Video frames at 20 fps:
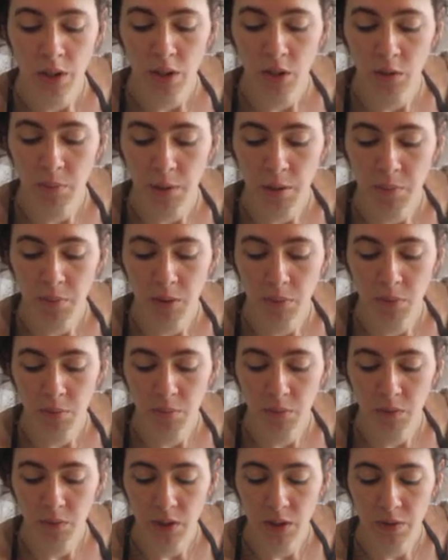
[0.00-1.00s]
You might be
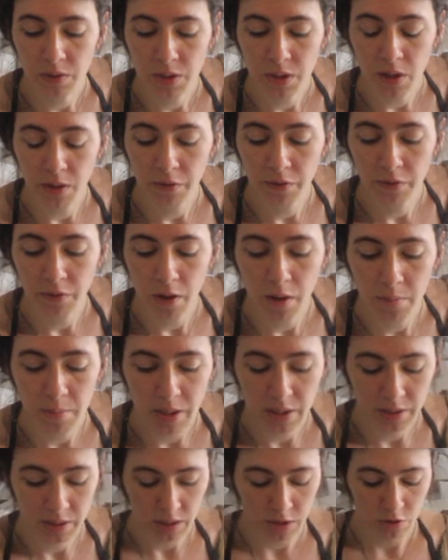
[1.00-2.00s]
removing yourself from
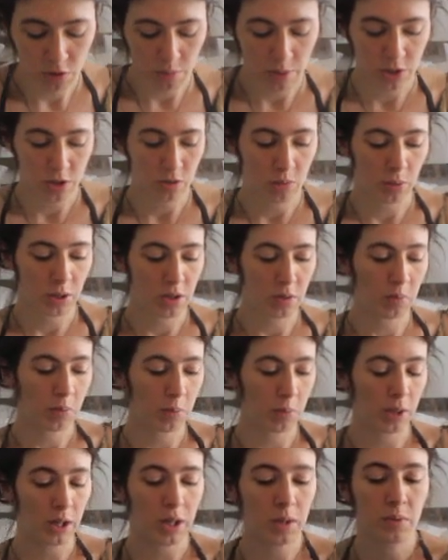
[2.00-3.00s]
a situation where you were
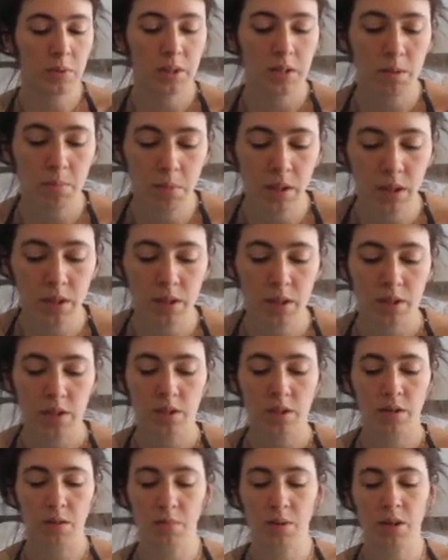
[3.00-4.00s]
working with somebody. This
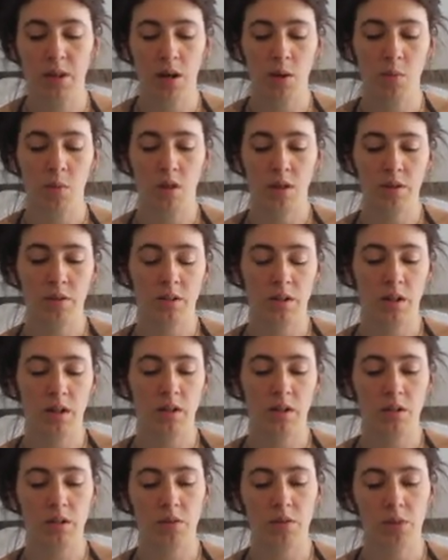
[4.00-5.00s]
could be that water sign
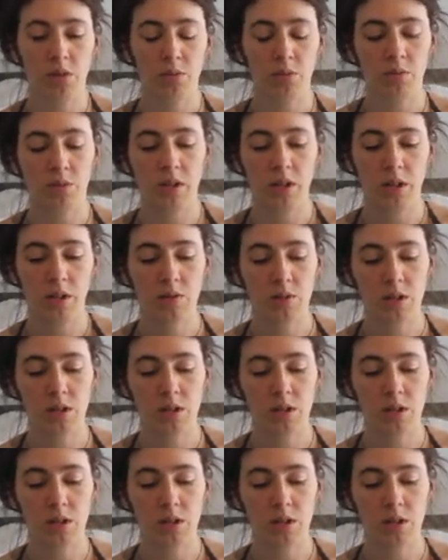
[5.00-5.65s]
individual that I was